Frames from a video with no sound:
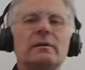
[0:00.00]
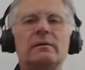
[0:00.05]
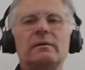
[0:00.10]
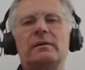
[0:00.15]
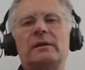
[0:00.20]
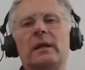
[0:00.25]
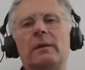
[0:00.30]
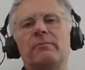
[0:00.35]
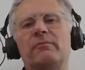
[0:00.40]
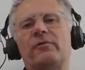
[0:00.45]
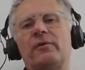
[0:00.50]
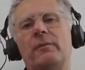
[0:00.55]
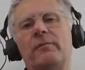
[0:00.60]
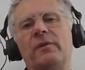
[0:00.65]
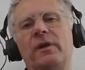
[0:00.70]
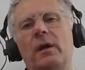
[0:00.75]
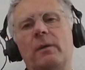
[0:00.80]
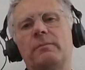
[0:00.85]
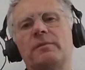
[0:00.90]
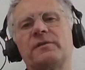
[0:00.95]
come from
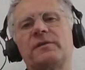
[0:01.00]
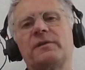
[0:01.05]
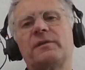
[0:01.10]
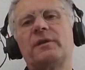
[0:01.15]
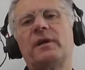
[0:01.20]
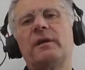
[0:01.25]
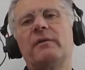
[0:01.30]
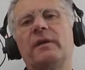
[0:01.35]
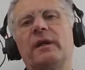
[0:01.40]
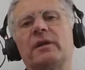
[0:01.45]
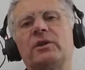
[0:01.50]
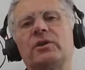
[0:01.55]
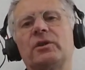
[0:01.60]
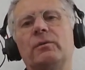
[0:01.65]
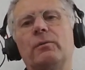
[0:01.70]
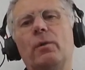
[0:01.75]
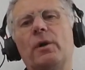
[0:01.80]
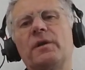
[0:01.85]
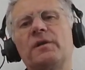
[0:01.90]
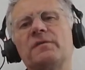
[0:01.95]
the opposite
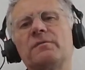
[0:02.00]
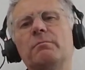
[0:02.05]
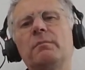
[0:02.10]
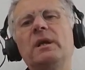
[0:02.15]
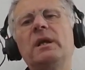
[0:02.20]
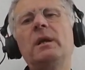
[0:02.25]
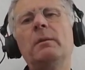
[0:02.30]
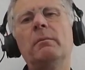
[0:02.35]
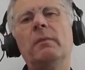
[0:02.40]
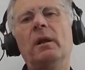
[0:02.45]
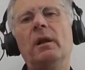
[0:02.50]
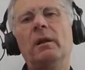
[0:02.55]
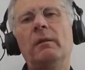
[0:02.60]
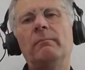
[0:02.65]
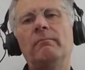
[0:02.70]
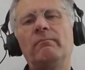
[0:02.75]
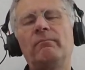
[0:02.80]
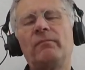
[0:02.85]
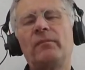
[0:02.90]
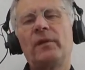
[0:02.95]
direction. What is minimal?
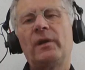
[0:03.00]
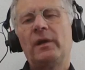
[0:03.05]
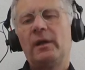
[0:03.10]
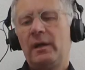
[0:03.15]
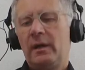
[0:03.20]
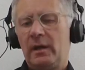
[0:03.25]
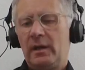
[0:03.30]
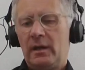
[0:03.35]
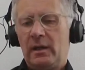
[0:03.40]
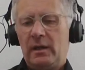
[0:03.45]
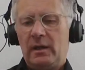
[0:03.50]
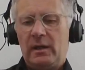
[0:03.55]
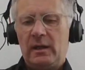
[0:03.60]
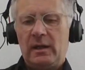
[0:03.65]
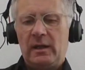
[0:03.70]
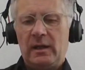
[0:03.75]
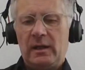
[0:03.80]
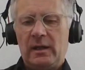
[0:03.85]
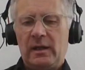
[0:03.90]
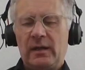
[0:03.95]

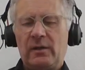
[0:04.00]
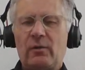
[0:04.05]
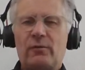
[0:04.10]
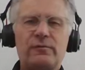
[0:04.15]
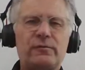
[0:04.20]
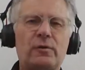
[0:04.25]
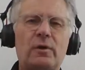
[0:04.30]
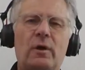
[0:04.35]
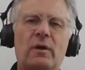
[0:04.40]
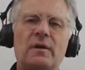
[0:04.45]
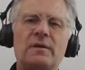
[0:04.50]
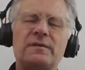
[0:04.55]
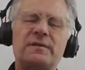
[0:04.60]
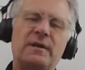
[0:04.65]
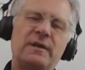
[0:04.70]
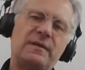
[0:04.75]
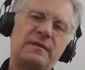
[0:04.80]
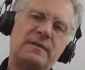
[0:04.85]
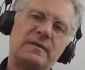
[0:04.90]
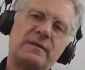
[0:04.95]
And of course,
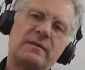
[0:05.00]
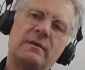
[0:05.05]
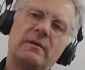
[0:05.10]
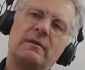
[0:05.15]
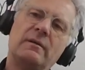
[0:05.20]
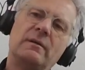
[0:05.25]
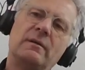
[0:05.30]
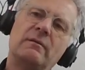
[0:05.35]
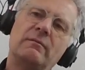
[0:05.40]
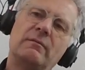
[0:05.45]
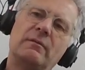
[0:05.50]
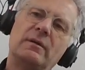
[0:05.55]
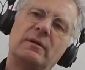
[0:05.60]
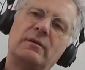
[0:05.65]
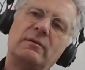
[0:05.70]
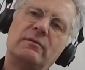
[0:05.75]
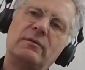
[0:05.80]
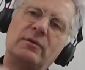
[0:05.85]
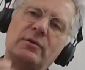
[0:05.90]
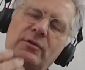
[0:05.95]
it's,
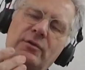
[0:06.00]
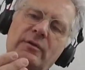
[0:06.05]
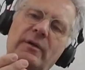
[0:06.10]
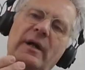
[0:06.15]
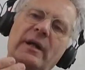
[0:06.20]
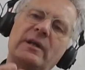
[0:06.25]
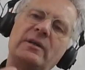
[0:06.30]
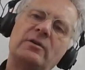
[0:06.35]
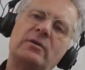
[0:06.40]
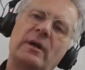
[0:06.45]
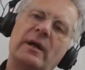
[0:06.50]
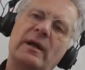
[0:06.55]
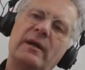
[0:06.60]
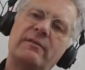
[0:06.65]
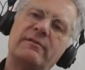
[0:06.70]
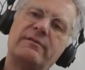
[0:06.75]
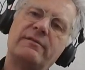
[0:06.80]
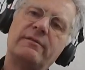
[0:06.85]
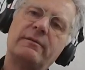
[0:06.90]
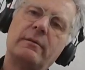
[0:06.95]
you try to
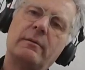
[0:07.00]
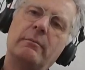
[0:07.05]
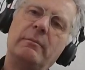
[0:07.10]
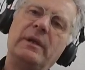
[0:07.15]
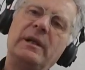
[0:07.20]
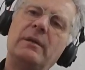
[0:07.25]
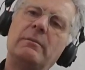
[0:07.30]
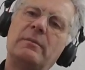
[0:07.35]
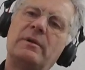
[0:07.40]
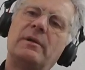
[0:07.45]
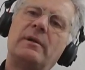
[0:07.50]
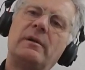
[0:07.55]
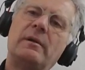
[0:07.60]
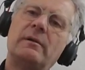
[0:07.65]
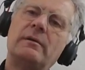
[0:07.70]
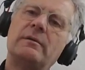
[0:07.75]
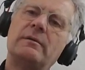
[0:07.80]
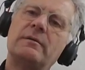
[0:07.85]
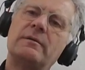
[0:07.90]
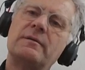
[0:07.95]
have
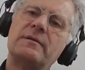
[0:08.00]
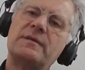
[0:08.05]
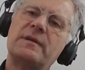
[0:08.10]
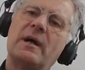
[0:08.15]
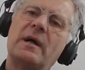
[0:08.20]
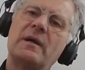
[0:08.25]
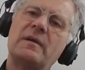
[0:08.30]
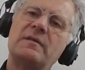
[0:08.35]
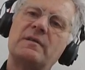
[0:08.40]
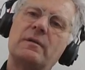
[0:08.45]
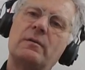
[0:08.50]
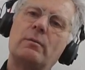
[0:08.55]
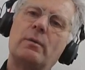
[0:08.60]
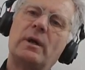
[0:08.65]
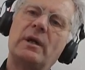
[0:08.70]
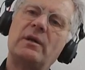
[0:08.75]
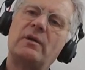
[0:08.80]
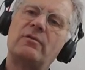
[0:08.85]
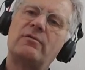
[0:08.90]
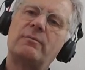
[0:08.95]
minimal size and
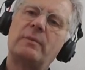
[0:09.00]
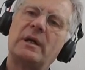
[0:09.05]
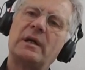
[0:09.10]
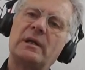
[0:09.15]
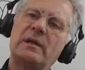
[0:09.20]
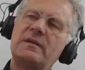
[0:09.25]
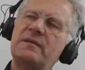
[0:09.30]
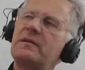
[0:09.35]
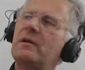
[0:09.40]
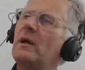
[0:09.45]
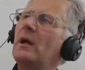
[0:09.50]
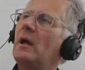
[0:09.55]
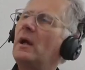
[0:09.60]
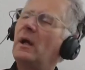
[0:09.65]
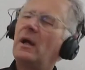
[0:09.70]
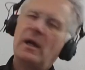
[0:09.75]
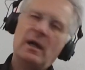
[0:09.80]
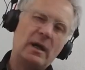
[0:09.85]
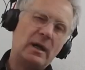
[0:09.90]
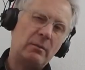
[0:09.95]
weight of pedals
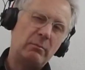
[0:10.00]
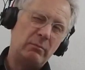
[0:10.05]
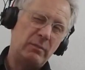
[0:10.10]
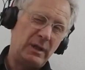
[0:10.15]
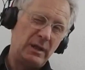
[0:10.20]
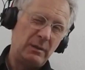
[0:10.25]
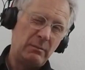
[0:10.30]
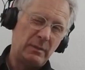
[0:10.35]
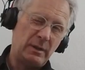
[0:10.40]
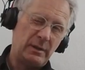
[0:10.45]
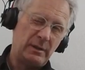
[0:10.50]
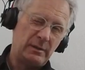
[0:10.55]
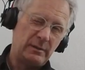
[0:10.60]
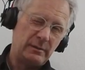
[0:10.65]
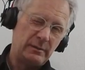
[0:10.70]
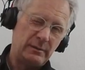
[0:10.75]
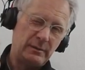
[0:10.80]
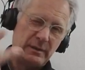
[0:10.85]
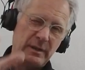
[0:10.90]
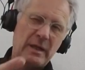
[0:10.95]
and minimal
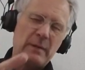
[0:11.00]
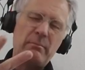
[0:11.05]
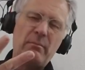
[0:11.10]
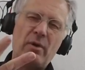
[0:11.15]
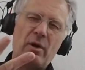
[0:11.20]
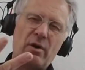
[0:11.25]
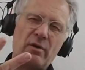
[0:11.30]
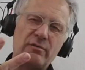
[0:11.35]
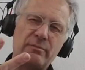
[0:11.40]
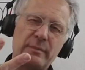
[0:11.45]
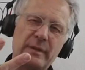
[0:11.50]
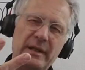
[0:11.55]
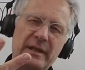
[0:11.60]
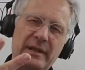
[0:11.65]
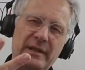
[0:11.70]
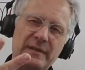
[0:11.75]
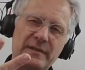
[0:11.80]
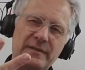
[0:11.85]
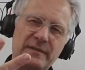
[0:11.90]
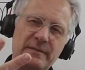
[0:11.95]
number of
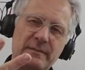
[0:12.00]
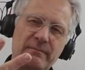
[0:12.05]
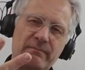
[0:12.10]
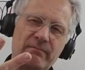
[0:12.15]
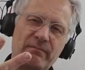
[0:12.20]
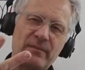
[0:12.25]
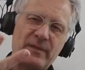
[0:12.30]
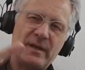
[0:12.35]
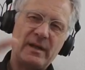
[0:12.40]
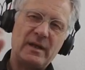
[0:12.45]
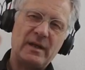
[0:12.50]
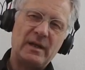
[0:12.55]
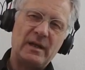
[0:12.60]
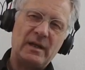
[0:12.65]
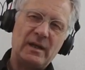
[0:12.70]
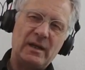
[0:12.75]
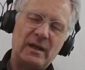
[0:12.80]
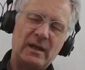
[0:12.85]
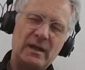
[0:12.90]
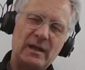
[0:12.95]
pedals.
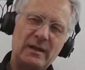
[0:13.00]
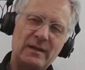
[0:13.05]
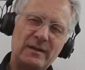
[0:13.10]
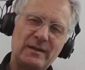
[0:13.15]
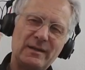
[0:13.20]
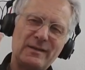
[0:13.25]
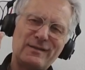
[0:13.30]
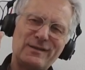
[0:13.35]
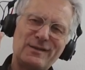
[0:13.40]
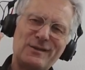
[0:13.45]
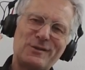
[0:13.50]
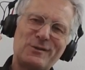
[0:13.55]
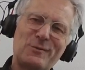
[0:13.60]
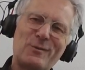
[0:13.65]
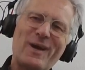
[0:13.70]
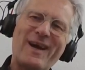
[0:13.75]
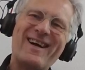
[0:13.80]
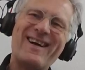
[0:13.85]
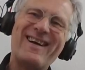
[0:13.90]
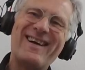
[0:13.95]
And this is
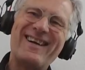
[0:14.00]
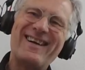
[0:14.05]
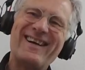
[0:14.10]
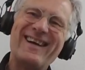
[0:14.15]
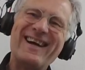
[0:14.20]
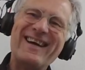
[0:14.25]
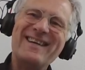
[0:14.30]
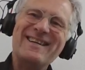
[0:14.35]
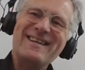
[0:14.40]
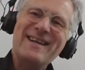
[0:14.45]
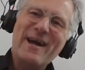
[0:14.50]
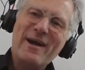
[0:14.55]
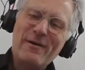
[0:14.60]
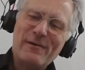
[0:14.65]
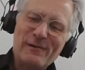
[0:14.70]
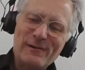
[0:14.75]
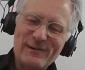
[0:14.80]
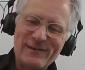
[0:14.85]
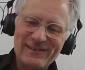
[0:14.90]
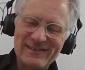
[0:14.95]
where I
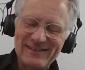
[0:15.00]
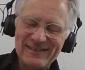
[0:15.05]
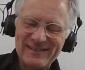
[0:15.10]
now